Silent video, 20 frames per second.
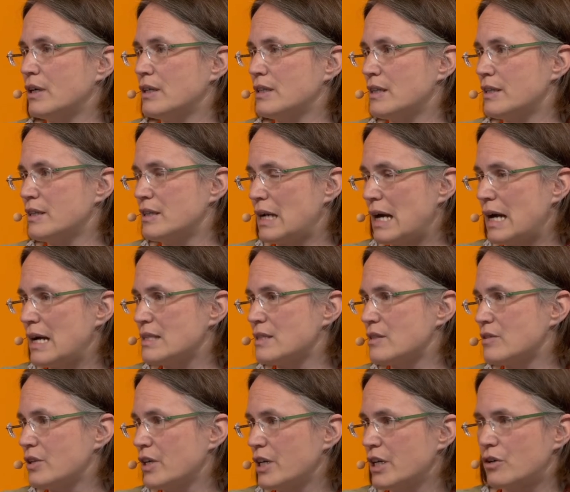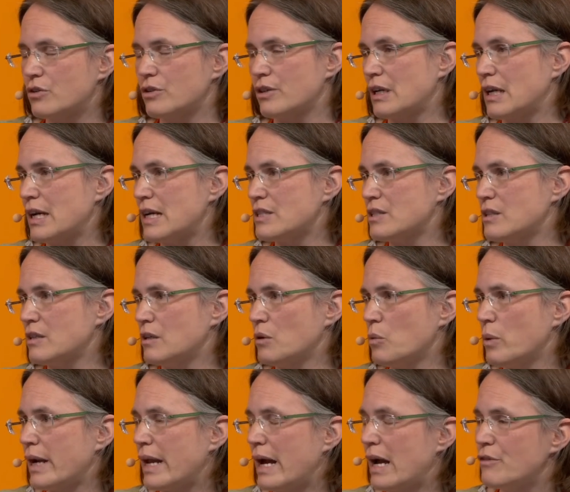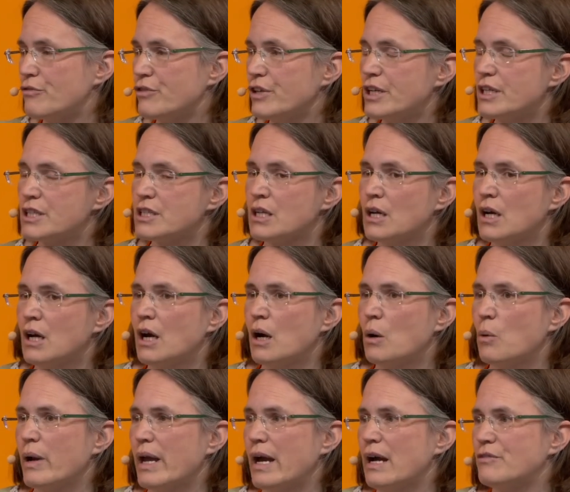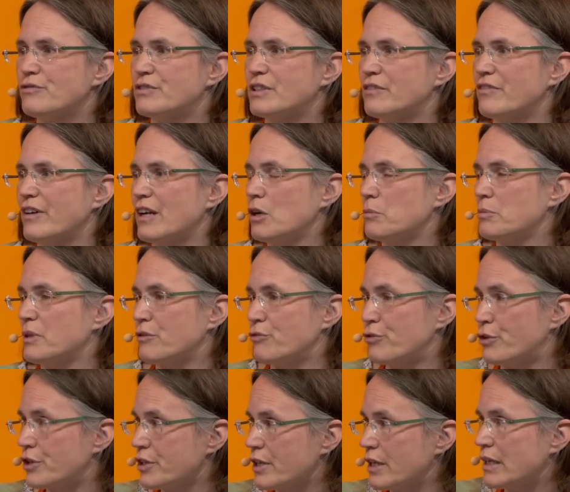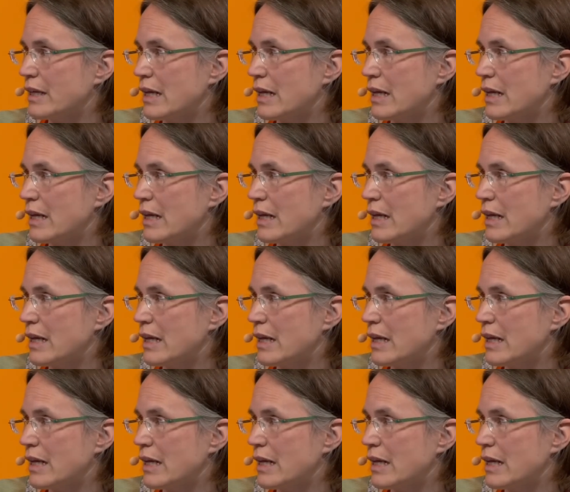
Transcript: the last year or the last 1.5 years, we have developed it further.